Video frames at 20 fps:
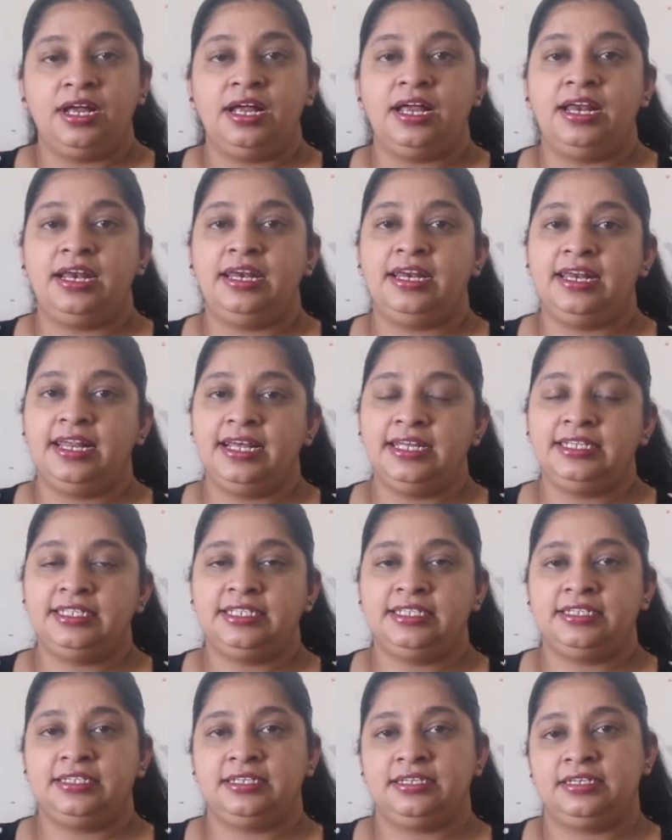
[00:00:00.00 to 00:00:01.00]

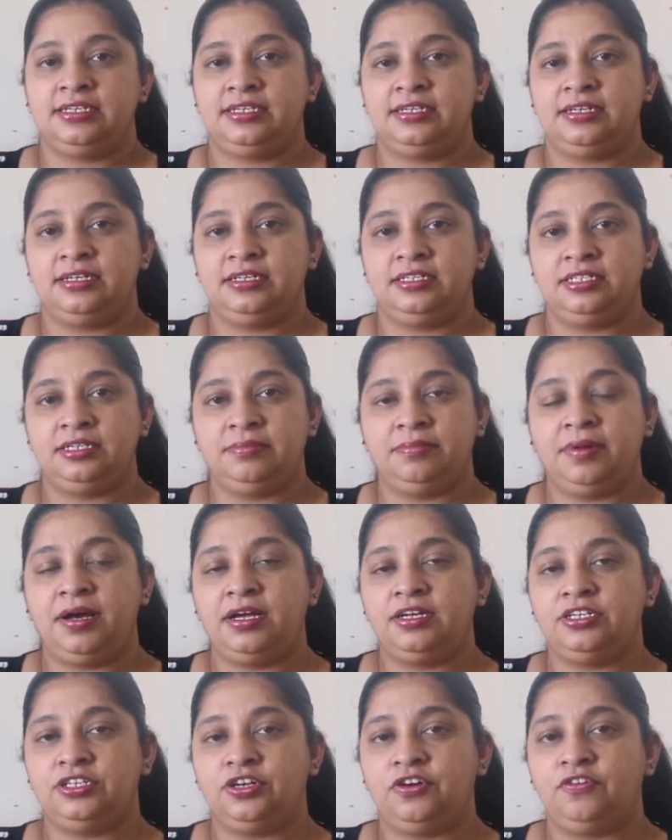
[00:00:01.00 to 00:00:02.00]
less
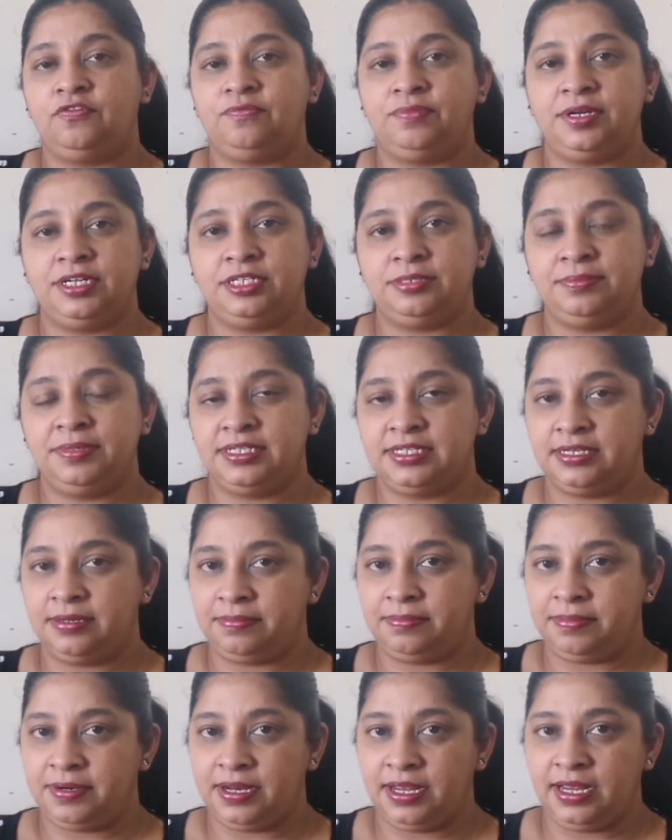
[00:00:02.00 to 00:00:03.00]
demand of breast milk
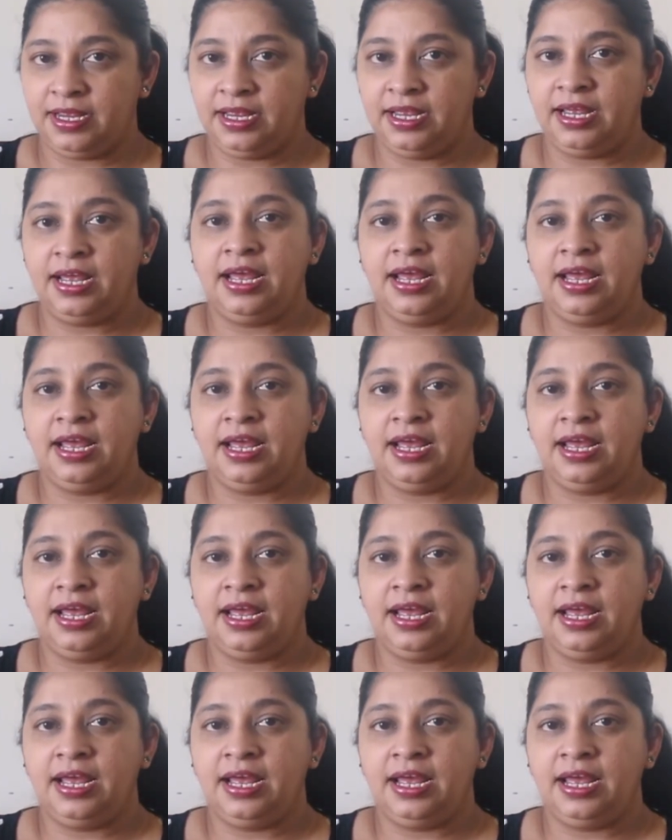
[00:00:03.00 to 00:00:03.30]
supply,